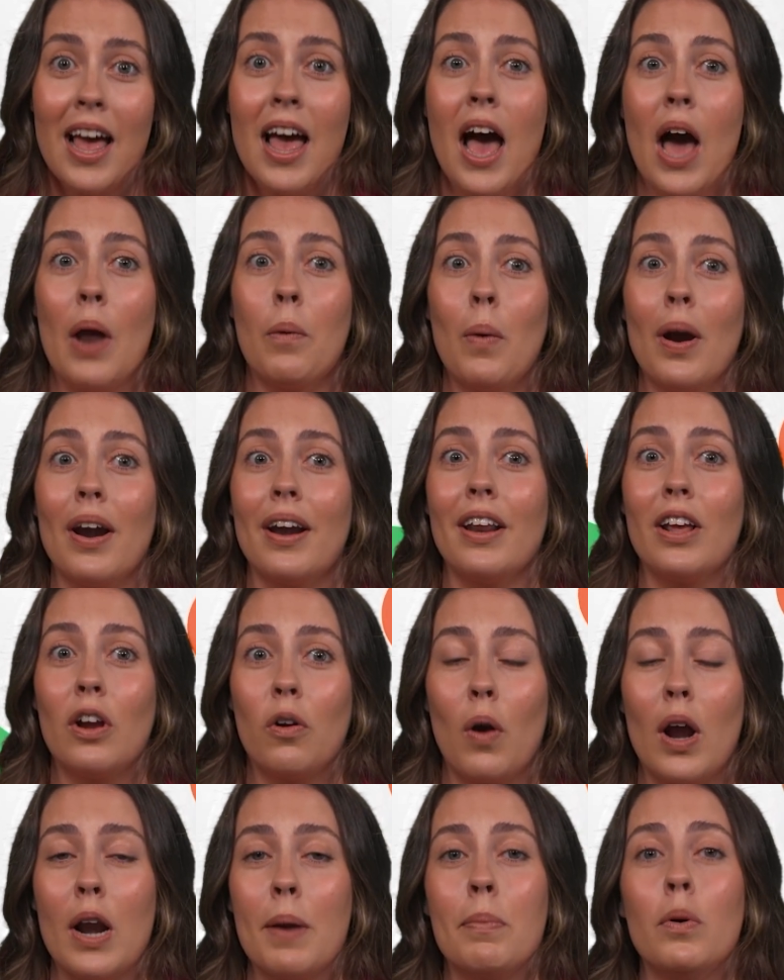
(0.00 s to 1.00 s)
had won an
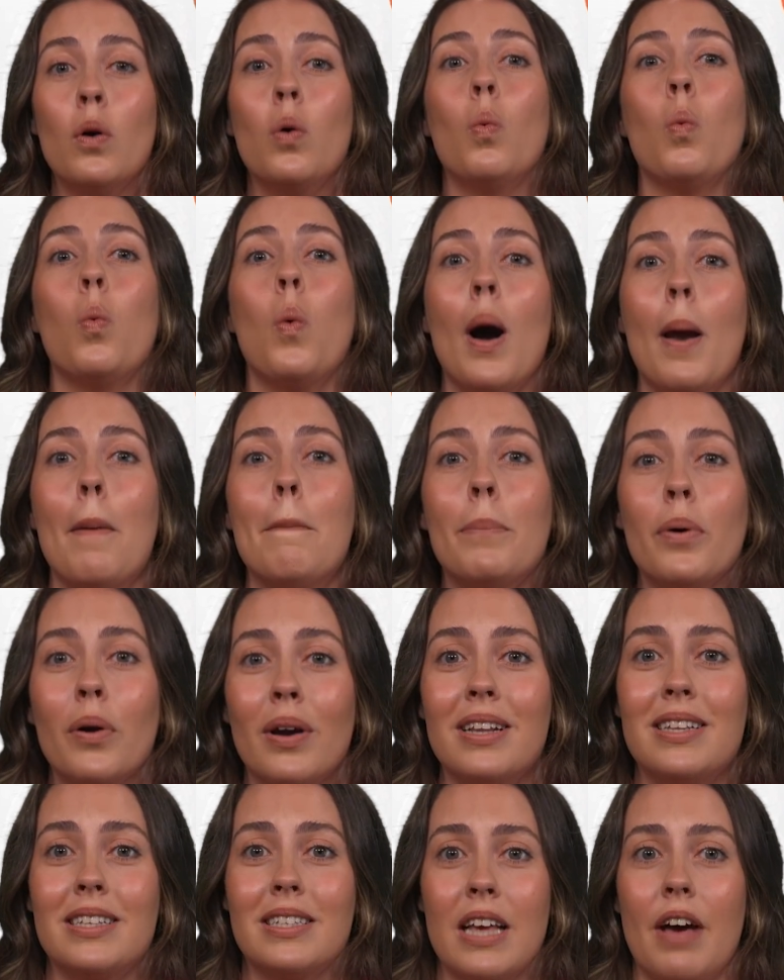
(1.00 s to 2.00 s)
incredible
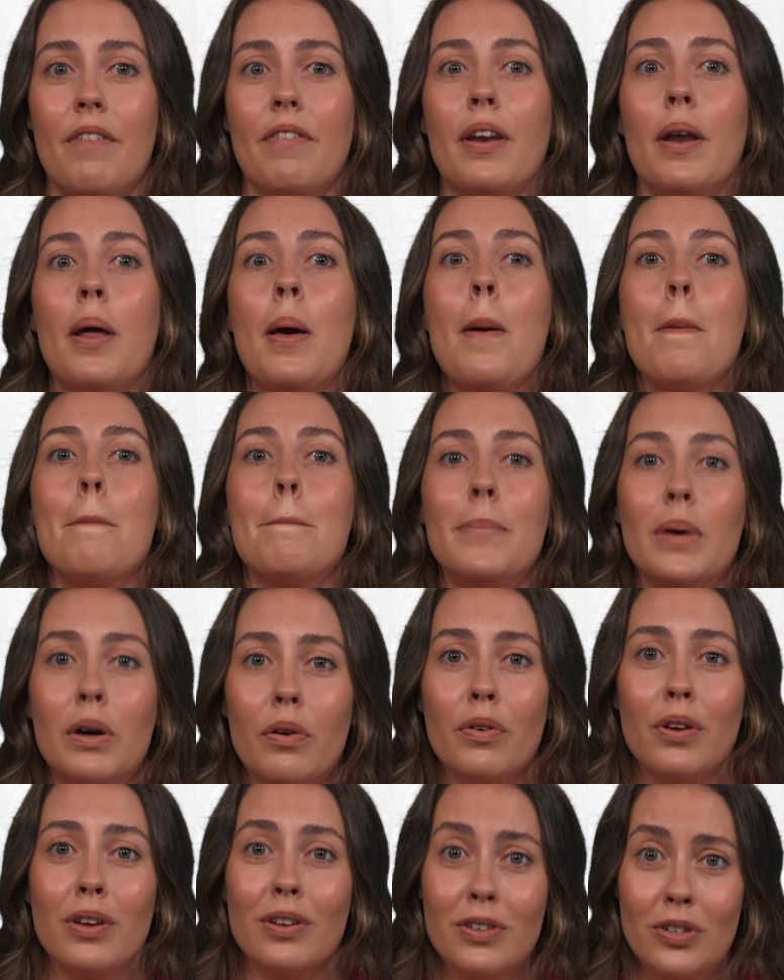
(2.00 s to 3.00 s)
$1.7
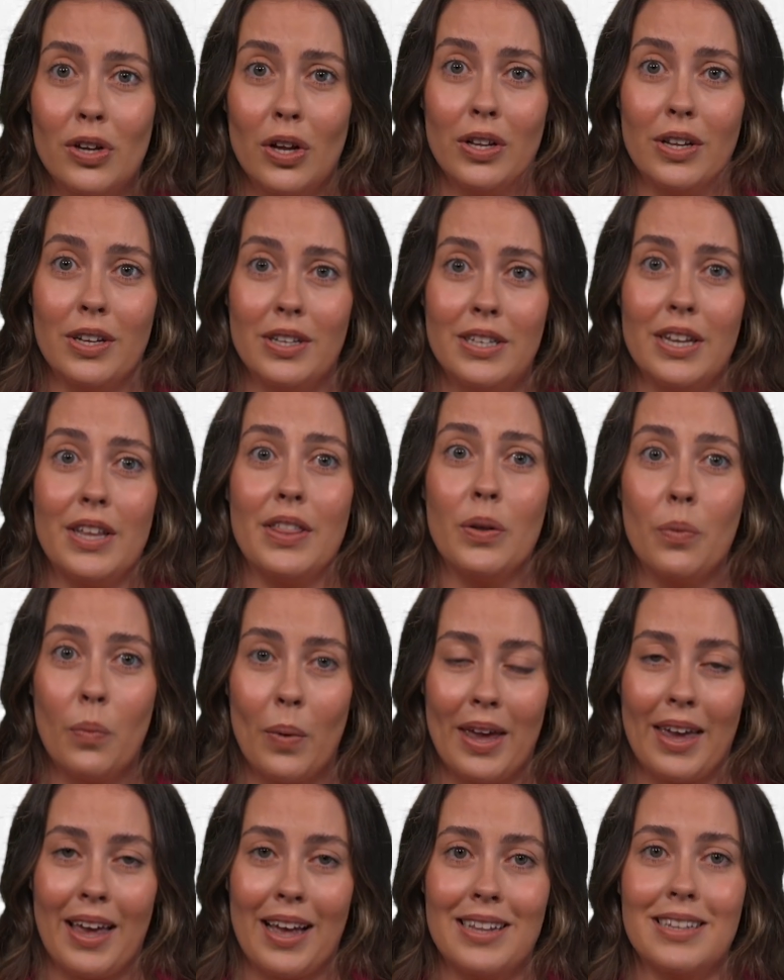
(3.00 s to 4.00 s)
million in the
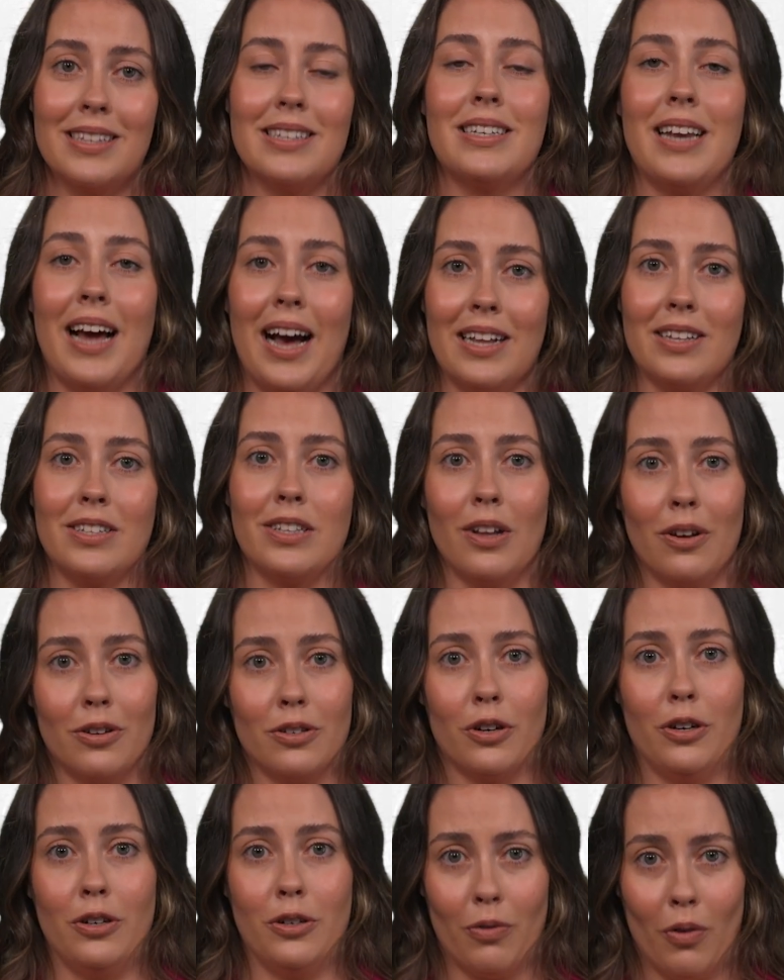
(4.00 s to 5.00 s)
weekend's Tats
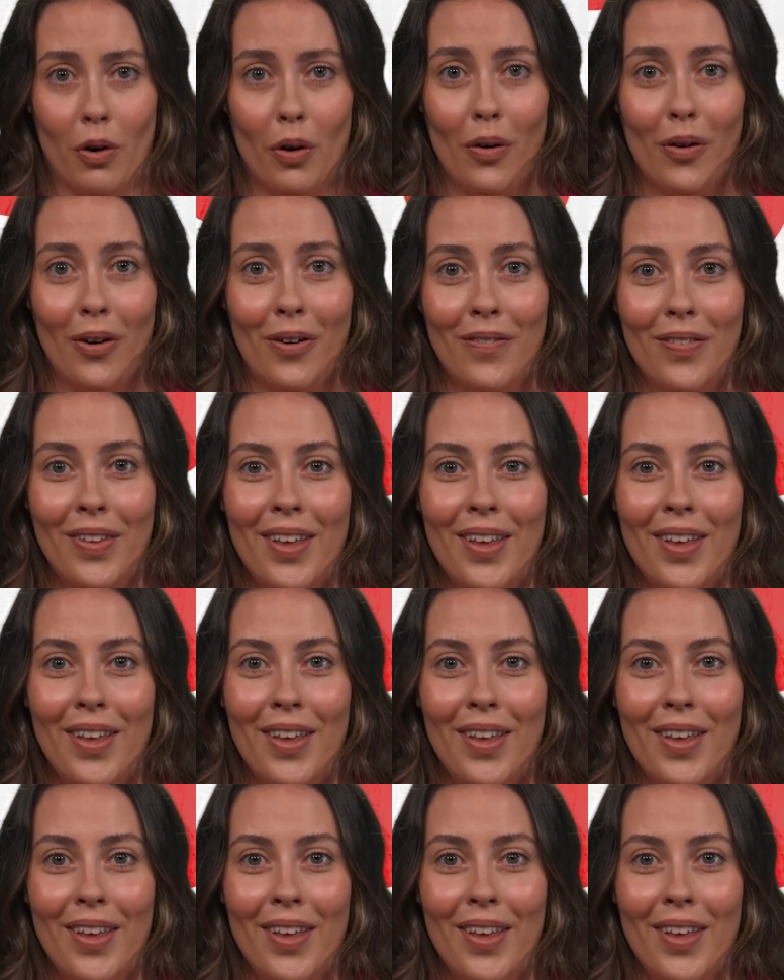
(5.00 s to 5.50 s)
Lotto draw.